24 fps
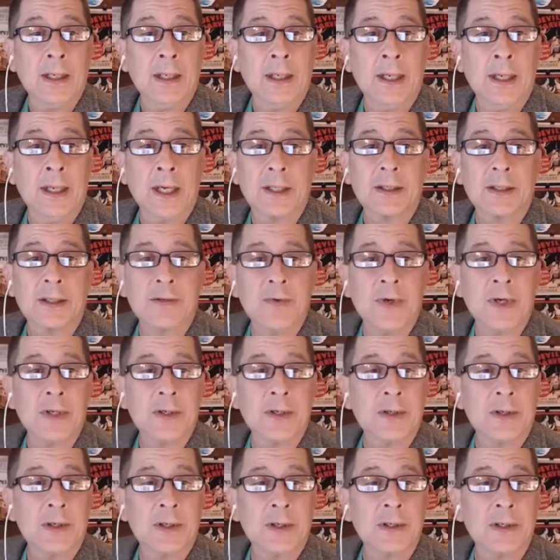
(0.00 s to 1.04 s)
Next
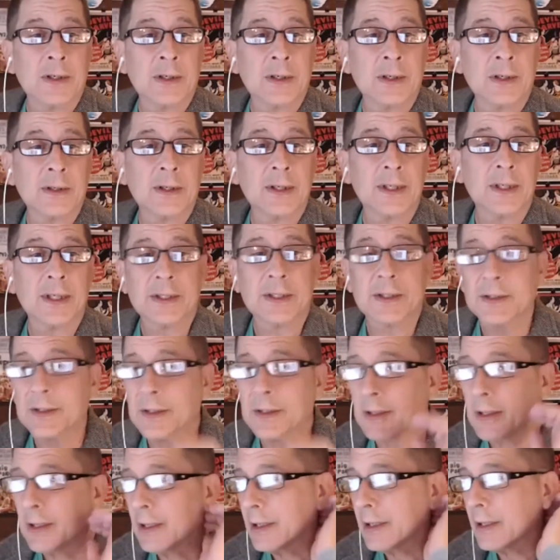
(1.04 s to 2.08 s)
event on our list,
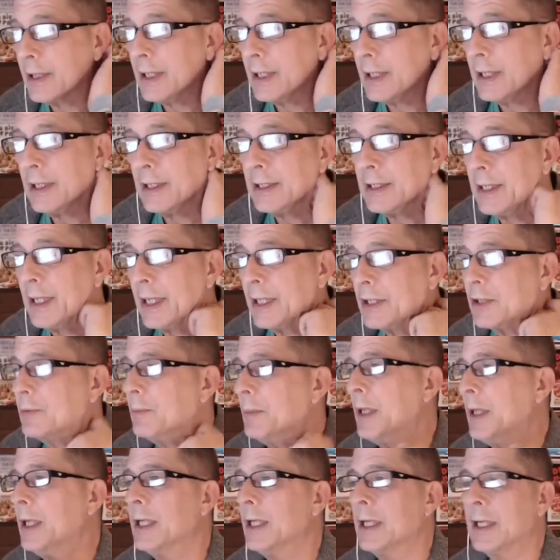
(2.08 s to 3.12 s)
our next
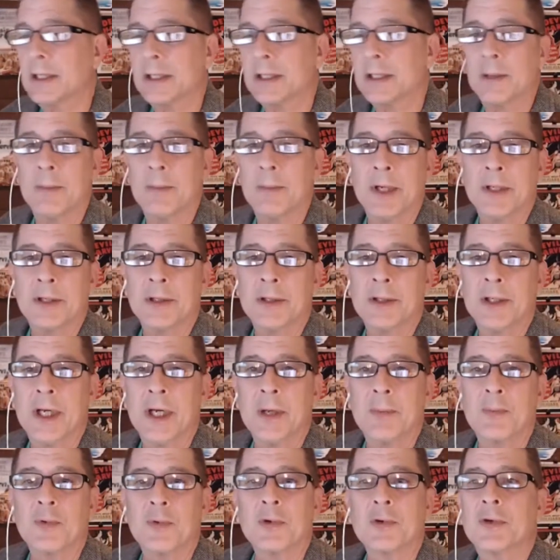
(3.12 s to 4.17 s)
meeting, as I mentioned,
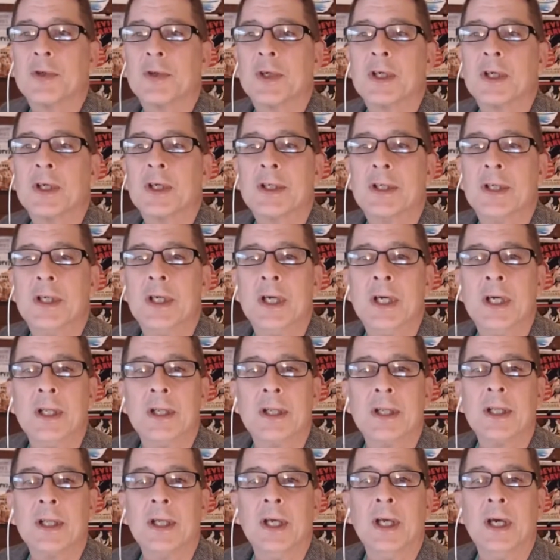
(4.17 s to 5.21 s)
April 16th.
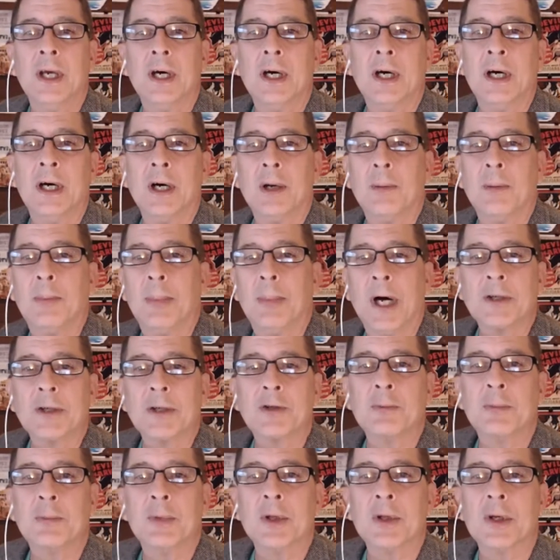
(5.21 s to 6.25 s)

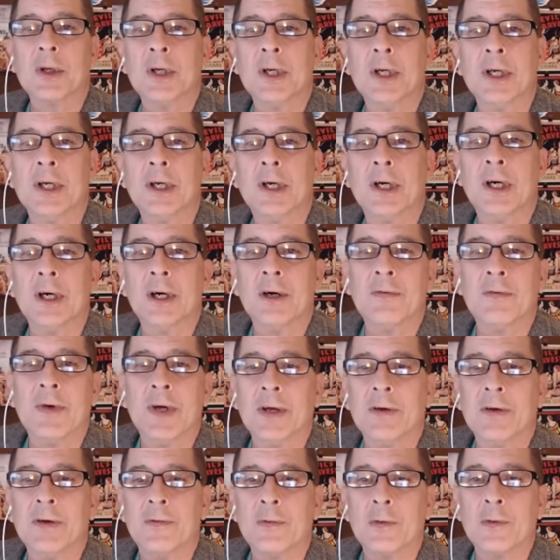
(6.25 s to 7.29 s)
Possibility of
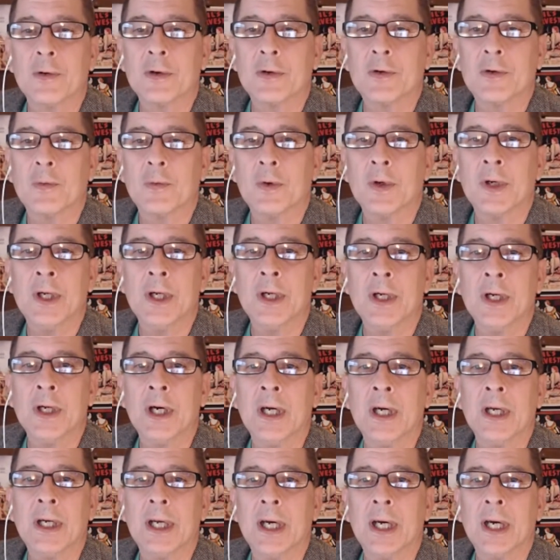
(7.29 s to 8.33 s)
a 420
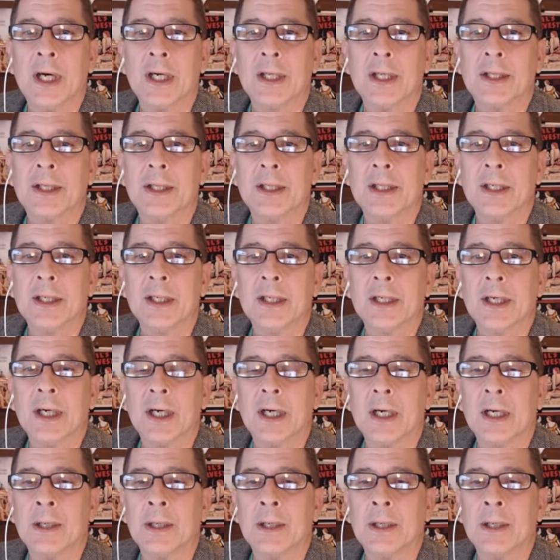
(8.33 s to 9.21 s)
night at the